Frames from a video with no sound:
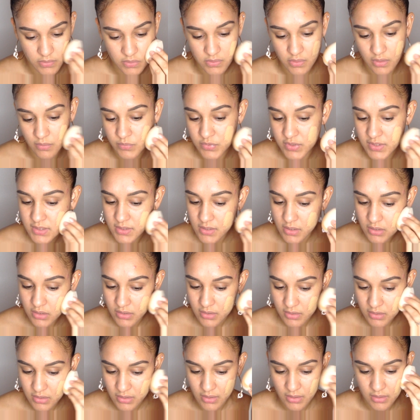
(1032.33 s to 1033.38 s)
So I'm just
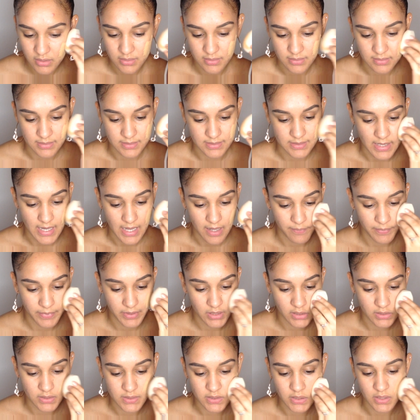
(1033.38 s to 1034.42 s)
gonna dab
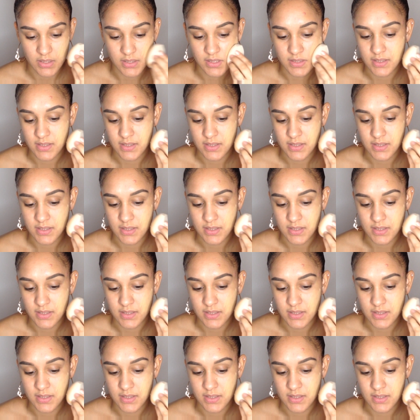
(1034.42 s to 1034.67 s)
it into the